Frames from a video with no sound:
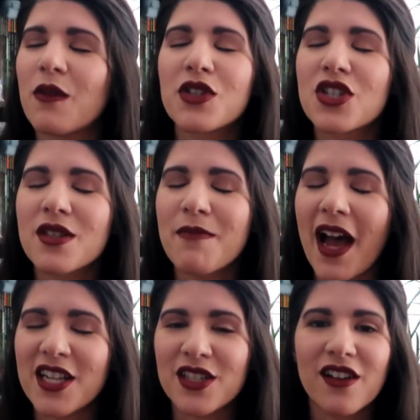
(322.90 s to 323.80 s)
was just
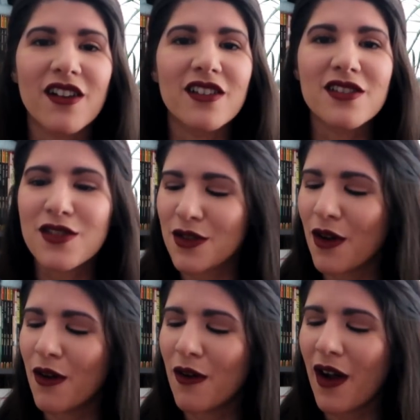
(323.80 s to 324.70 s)
magical.
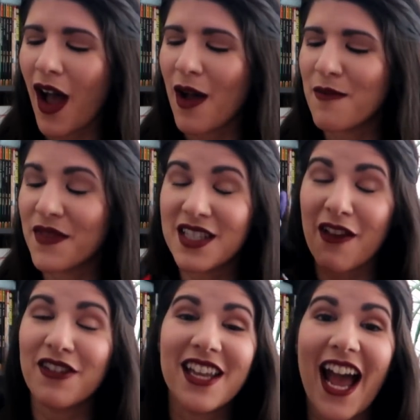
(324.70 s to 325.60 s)
So I
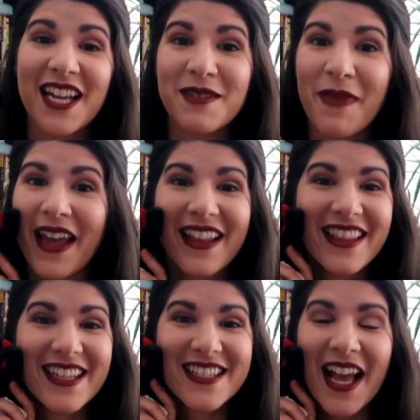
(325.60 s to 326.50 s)
definitely had to
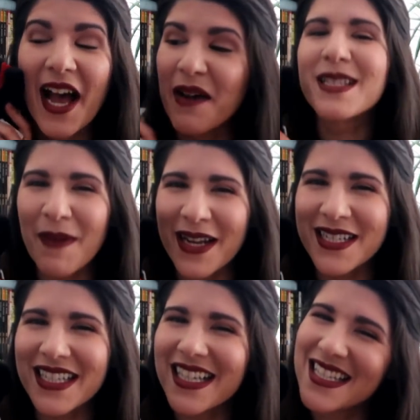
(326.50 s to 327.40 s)
pick this up,
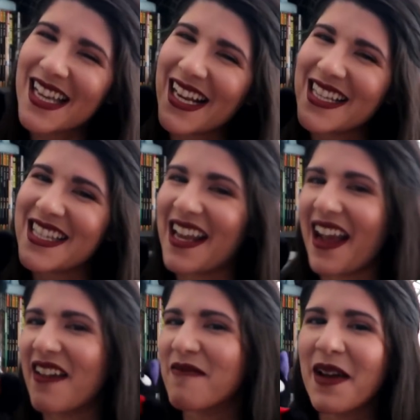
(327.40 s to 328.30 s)
especially because, like I said,
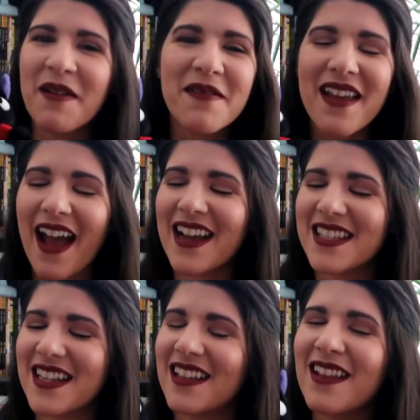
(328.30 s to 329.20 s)
I have my own
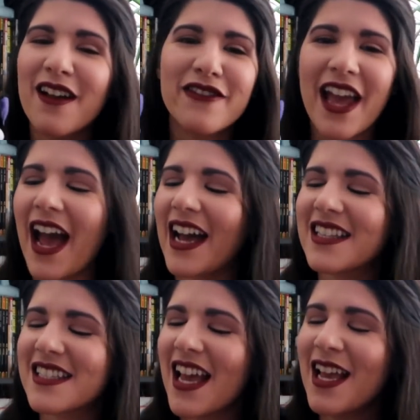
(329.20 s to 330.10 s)
cats and I love
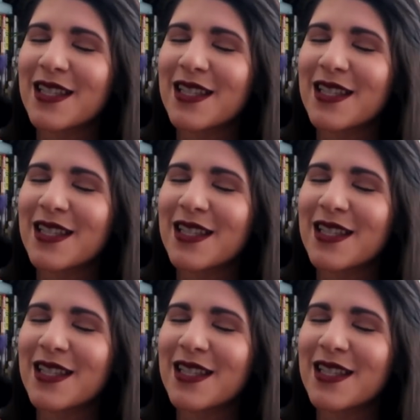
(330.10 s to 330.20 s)
cats.